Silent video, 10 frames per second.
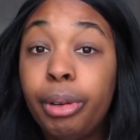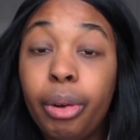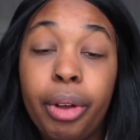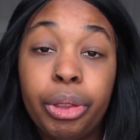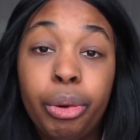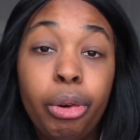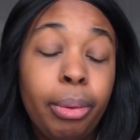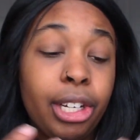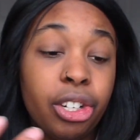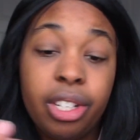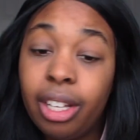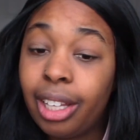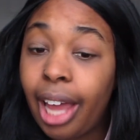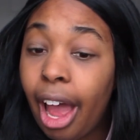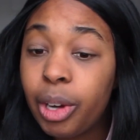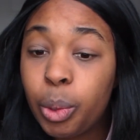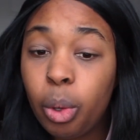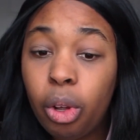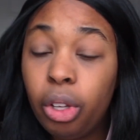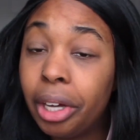were going through, we just did the
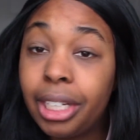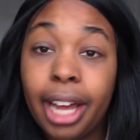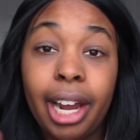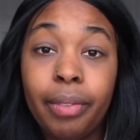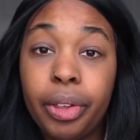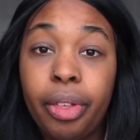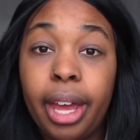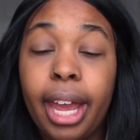casual, looked at everything,